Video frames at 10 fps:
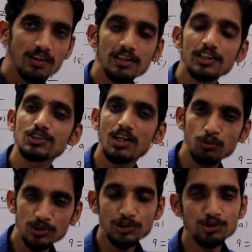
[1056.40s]
work is
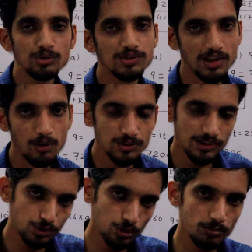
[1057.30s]
1000 joules.
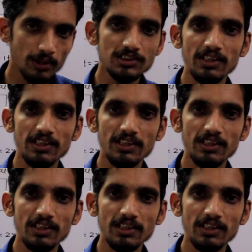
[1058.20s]
1000 joules by